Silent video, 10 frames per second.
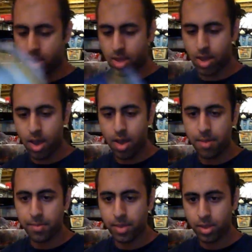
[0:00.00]

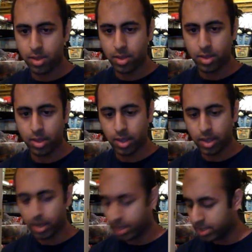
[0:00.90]
Um,
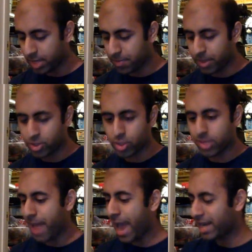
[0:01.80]
I could take a picture of
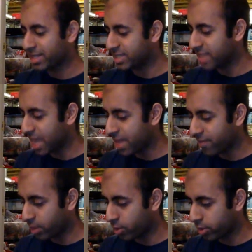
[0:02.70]
the back to
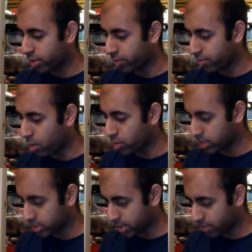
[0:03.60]
save like all the different
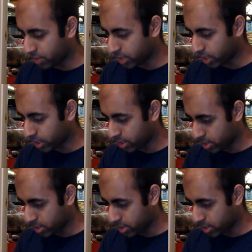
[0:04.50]
poses and everything.